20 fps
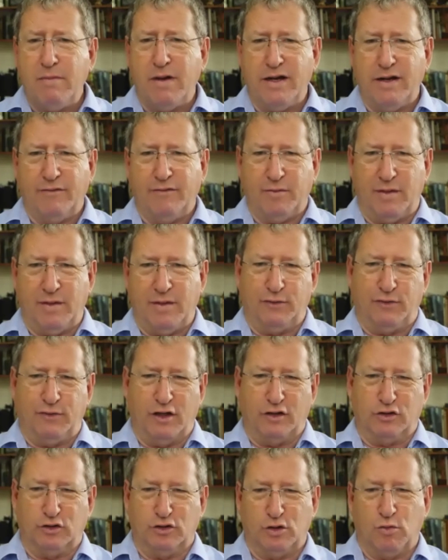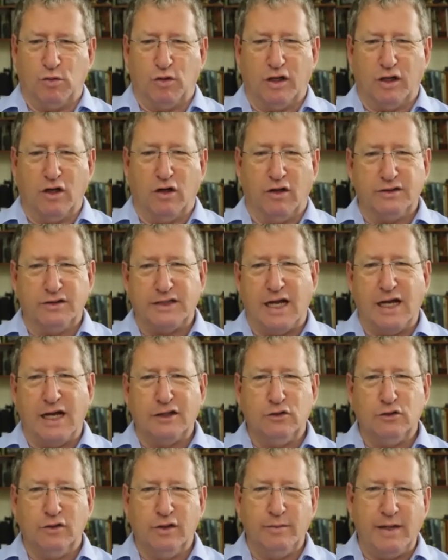of the manufacturers are working on, is
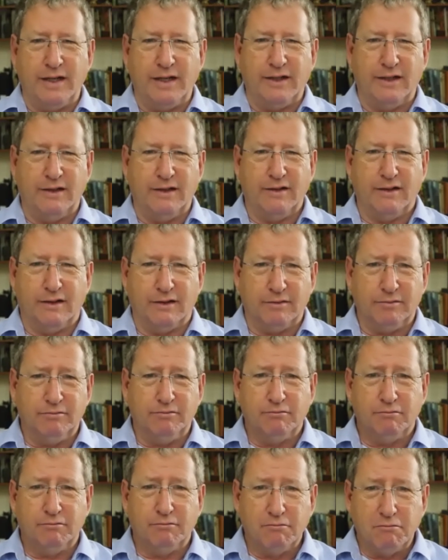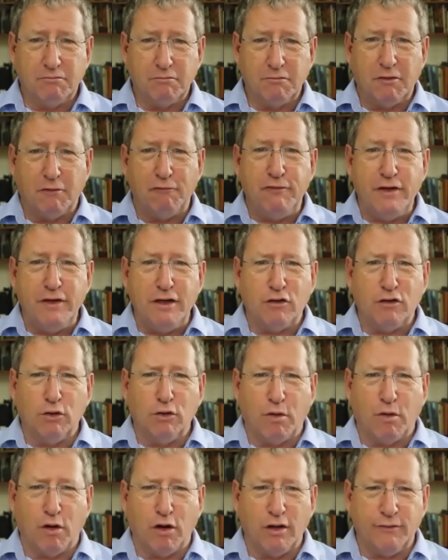actually making the vehicle
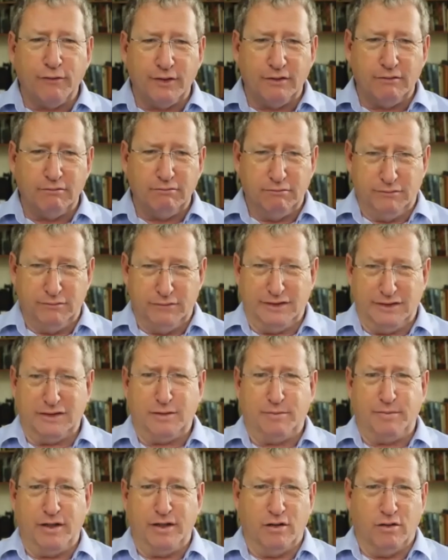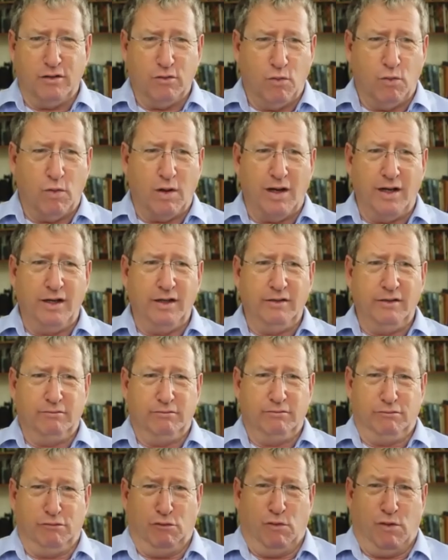part of it disappear. Why
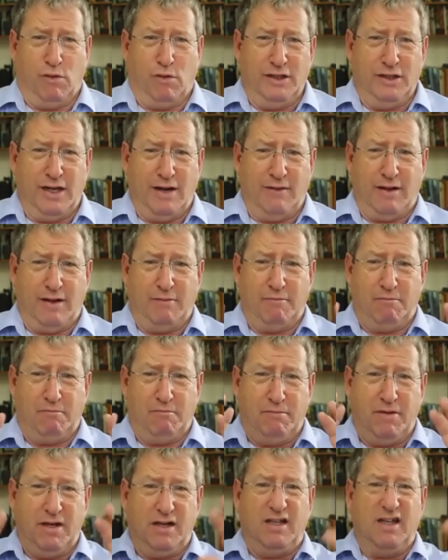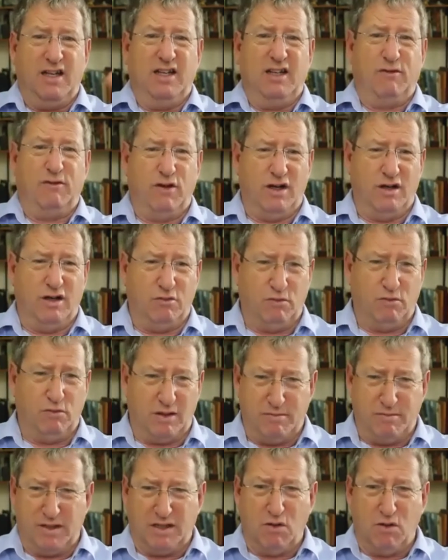do you have that big thing in the front with a
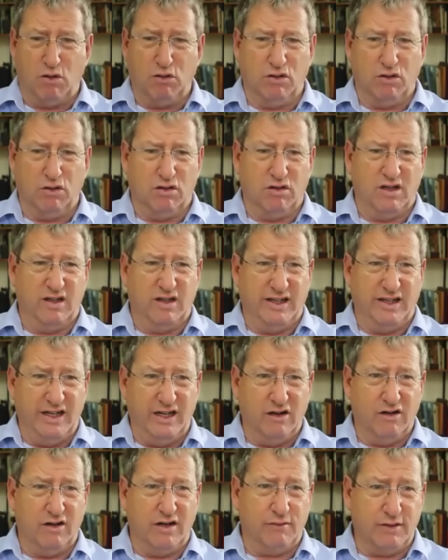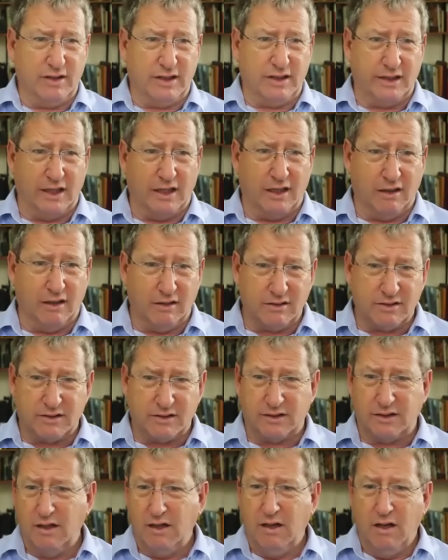big motor and gear and everything
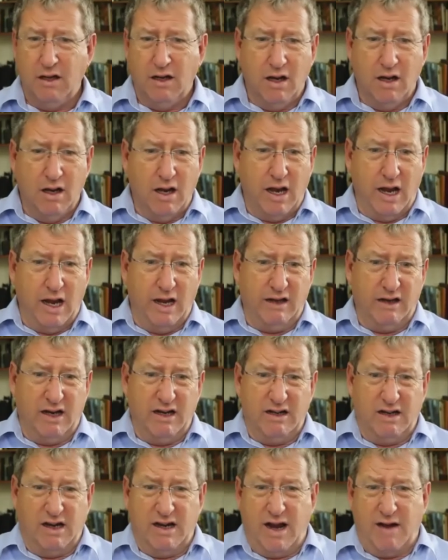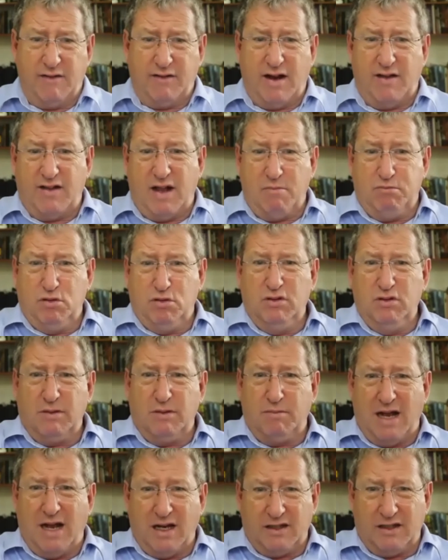else, and you have to have that boot in the
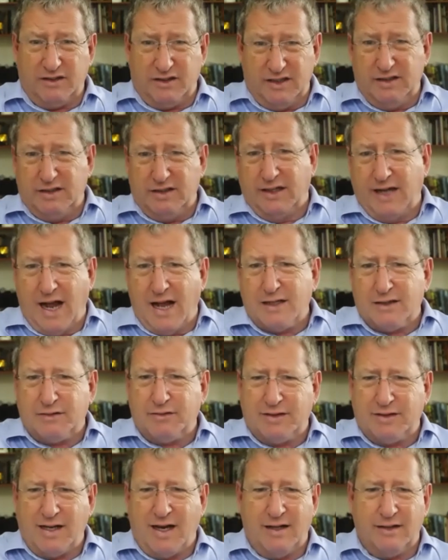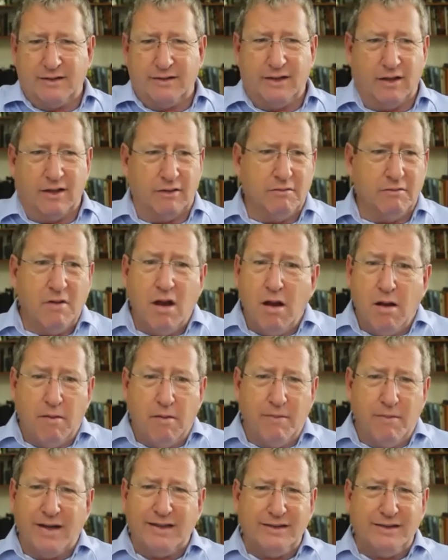back because you need the gas tank there?
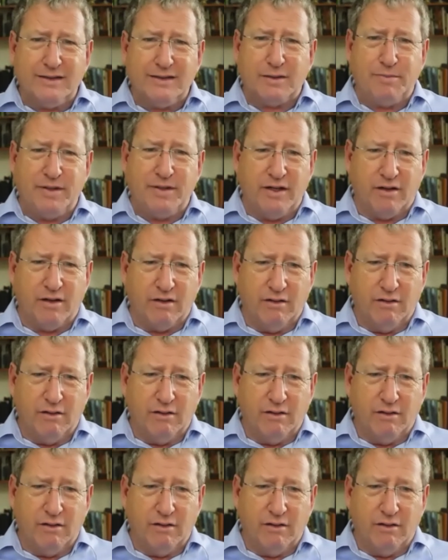Make it disappear.